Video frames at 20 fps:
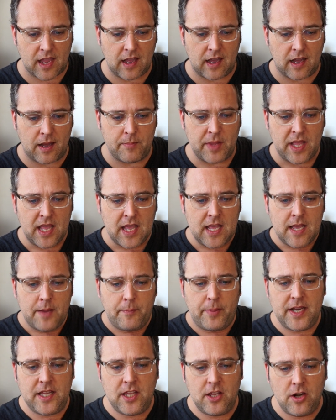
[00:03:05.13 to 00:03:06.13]
Um,
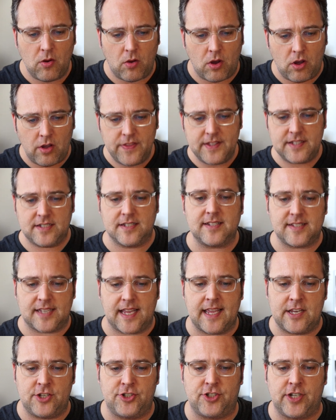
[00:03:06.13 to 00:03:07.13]
but, you know, all this to
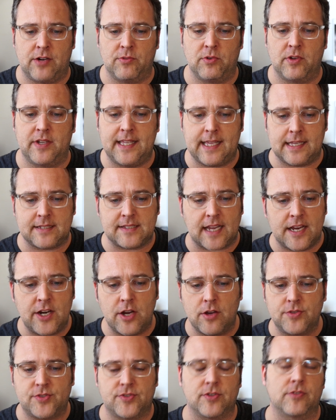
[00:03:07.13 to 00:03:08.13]
say in general, yes, I
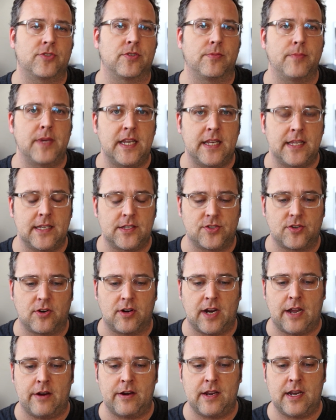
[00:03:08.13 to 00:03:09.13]
know social media is
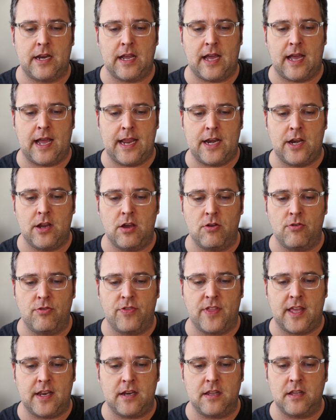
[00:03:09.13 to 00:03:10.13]
crowded. I know
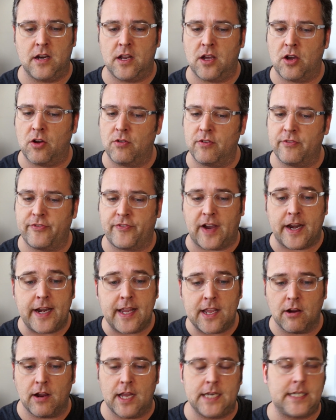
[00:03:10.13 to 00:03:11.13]
that, you know,
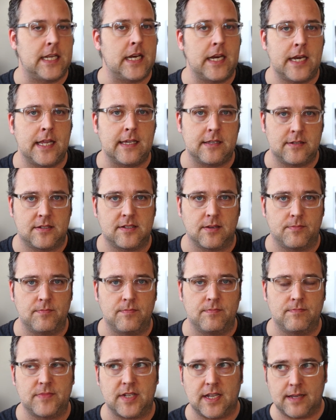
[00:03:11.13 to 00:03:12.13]
finding your identity is
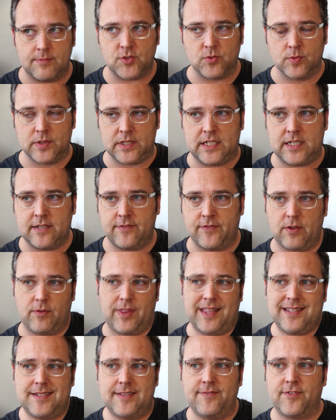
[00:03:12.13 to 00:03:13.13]
sometimes really
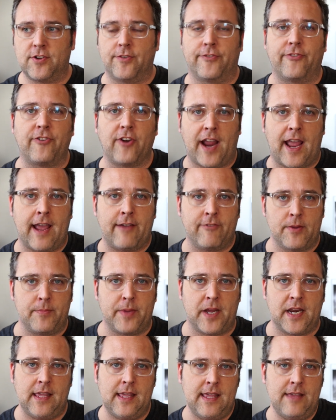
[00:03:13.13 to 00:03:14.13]
difficult. That's difficult for
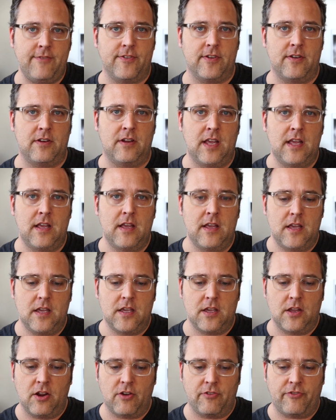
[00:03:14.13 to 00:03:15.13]
everybody, even,
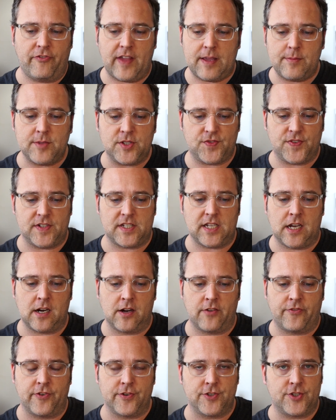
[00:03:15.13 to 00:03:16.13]
you know, famous
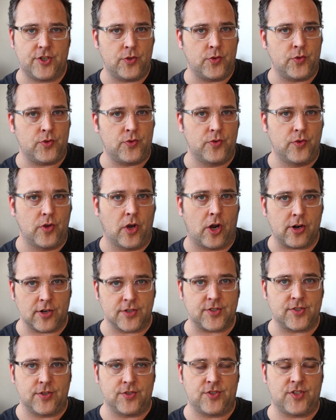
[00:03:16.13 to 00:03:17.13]
photographers who
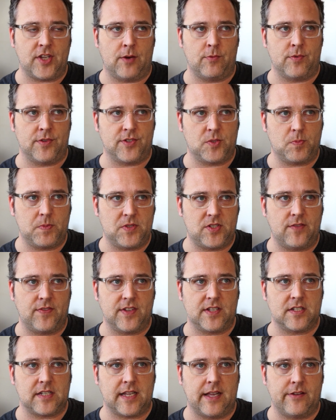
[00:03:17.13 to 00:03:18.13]
are associated with a
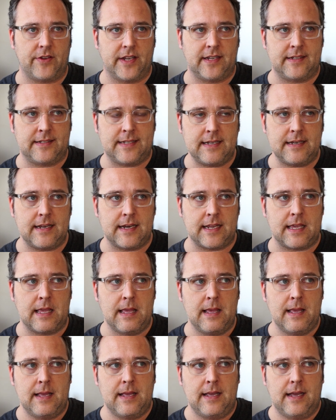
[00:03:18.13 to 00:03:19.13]
specific style and identity.